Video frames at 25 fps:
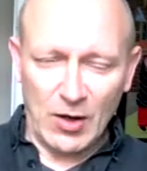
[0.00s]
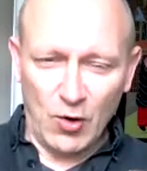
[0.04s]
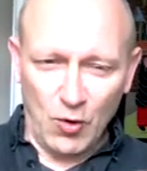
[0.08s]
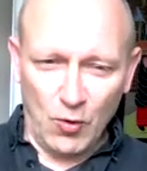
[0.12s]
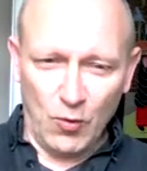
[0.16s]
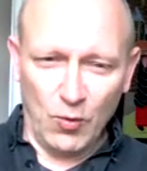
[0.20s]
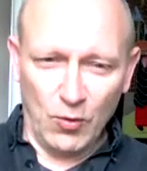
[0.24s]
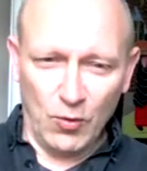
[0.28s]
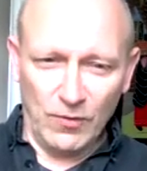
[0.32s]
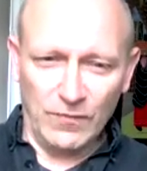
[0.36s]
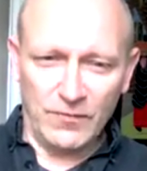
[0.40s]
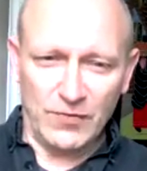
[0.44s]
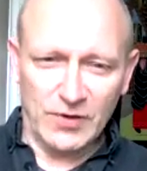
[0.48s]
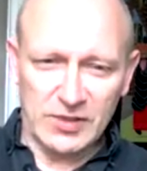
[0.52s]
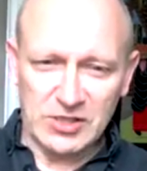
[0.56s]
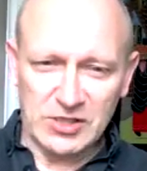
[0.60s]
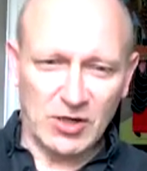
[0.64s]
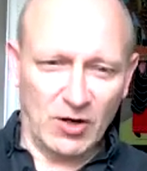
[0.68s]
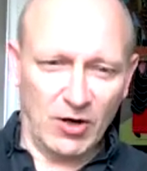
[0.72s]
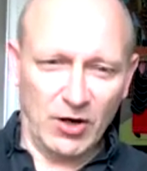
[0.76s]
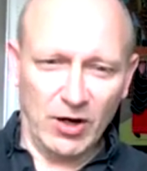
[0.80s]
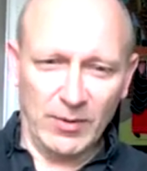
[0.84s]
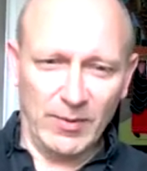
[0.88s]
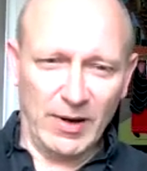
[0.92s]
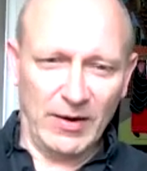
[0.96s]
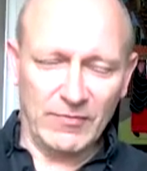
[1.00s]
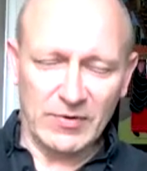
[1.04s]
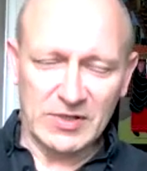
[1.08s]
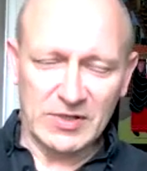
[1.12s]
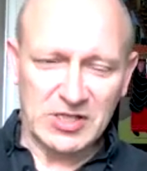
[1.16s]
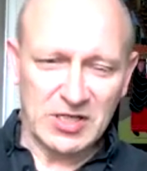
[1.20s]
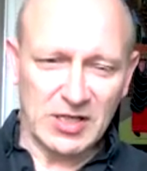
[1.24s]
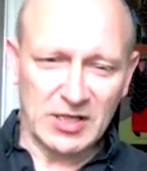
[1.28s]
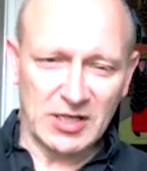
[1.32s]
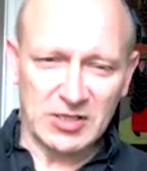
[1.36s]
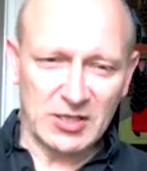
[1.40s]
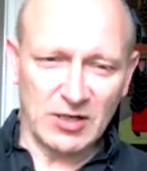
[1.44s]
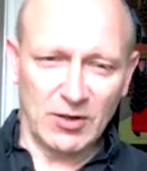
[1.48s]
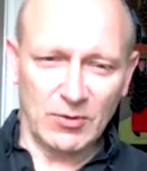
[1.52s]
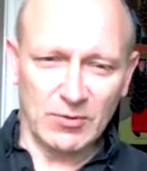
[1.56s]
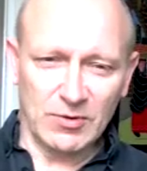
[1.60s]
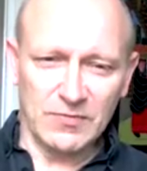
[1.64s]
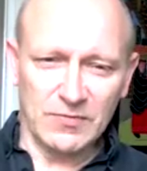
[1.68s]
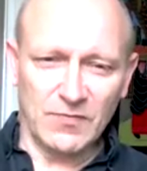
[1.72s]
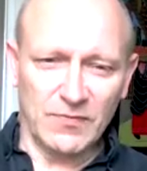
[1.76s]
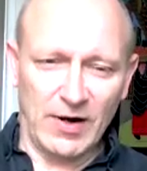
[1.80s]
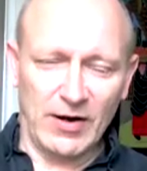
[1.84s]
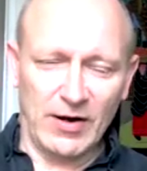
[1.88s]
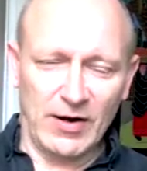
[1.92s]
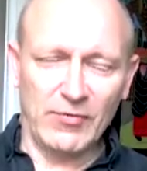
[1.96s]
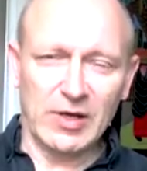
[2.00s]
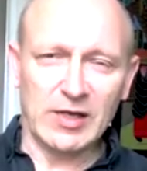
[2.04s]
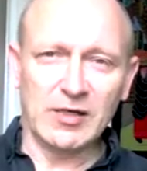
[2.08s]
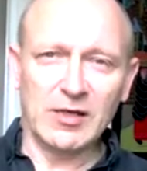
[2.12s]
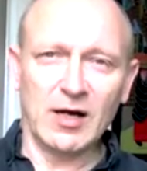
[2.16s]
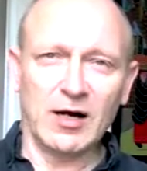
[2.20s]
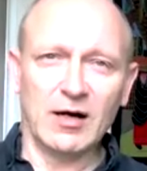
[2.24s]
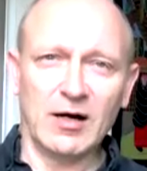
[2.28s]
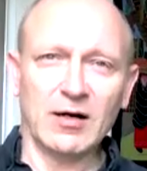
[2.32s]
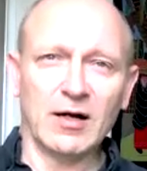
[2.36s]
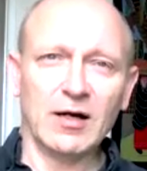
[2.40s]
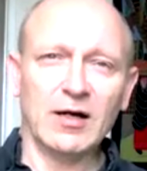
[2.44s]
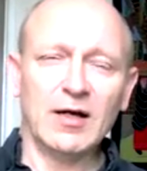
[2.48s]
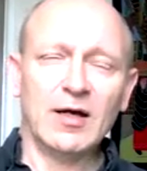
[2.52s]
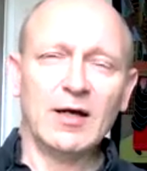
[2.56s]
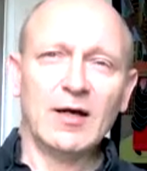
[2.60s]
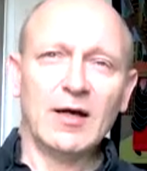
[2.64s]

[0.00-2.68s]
all of the time, ever since I was very young.